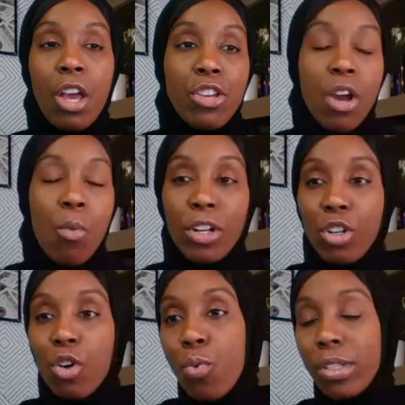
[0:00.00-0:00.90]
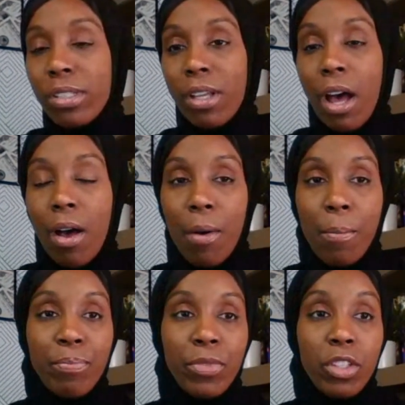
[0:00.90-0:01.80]
Y'all want to know what's,
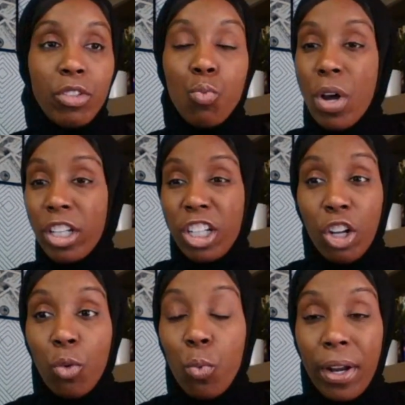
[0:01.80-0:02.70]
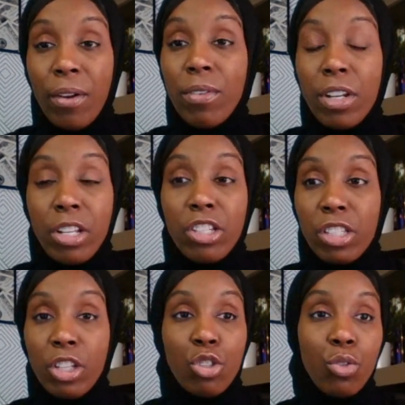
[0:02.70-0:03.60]
want to learn, whatever it is
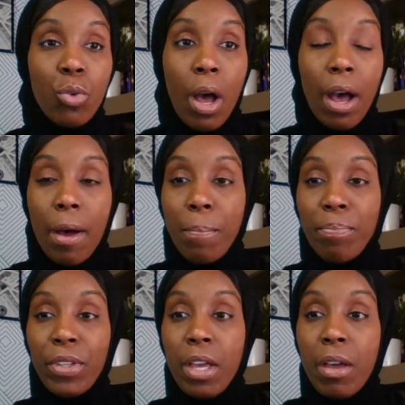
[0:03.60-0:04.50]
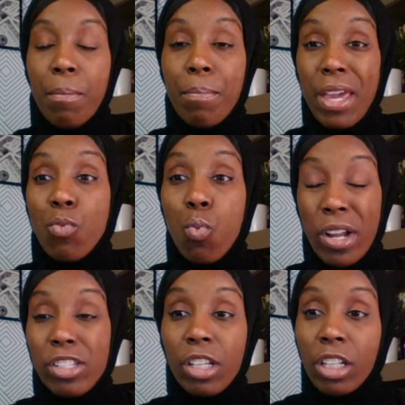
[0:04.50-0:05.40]
that you may
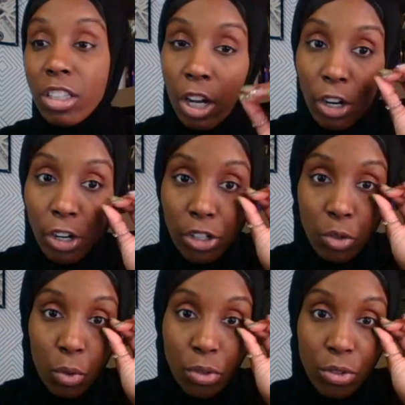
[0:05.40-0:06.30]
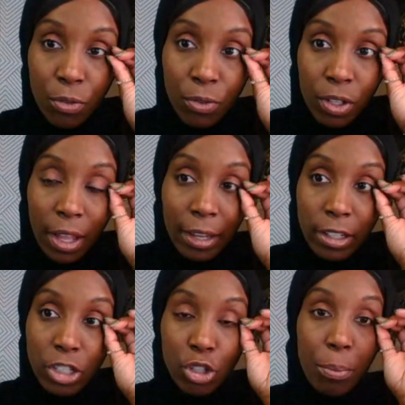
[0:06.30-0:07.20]
want to learn or you feel like
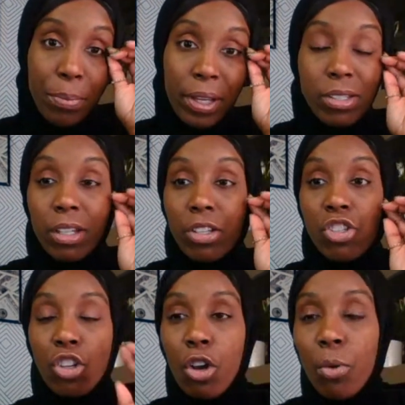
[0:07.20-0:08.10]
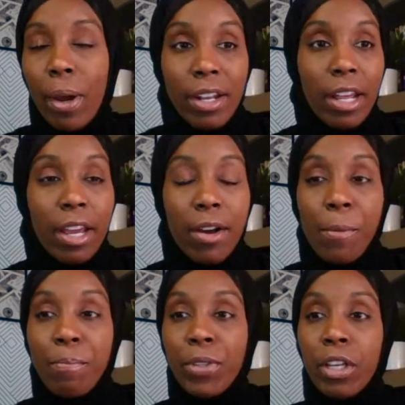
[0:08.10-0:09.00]
is your biggest concern right now,
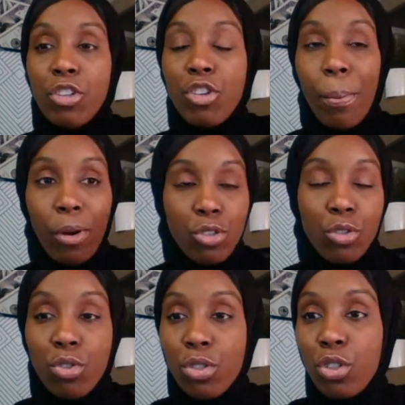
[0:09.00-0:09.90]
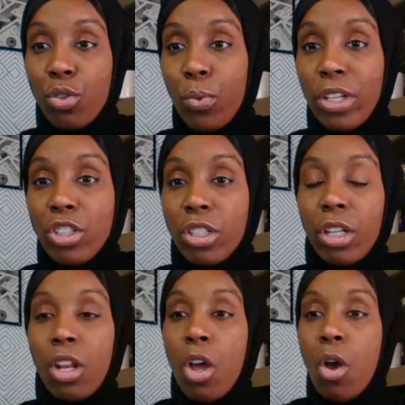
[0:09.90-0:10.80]
your personal
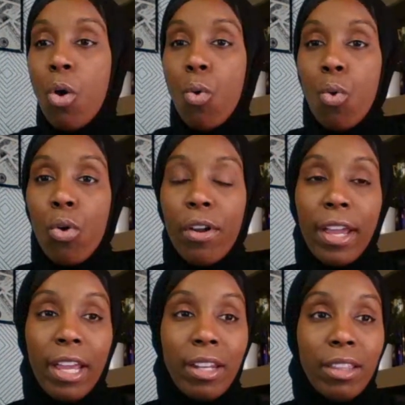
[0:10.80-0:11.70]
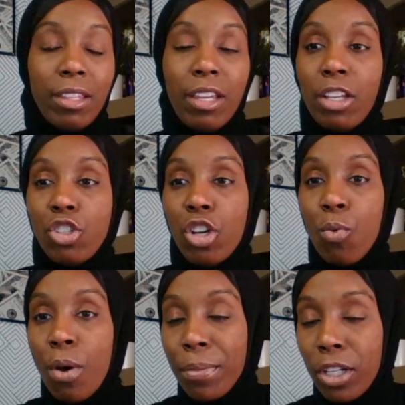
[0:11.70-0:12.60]
situation, or anything that y'all
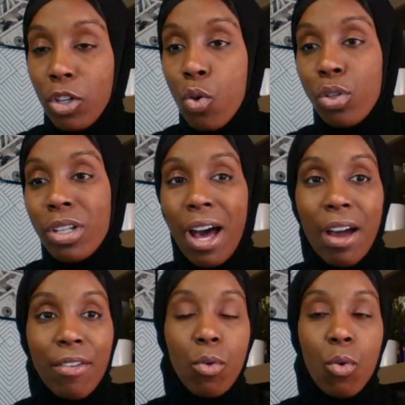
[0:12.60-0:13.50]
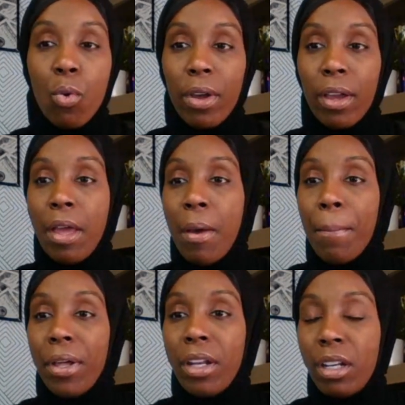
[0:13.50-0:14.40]
want me to go live on,
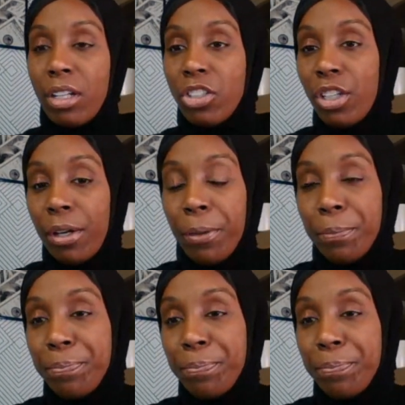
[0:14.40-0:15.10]
put it in the chat.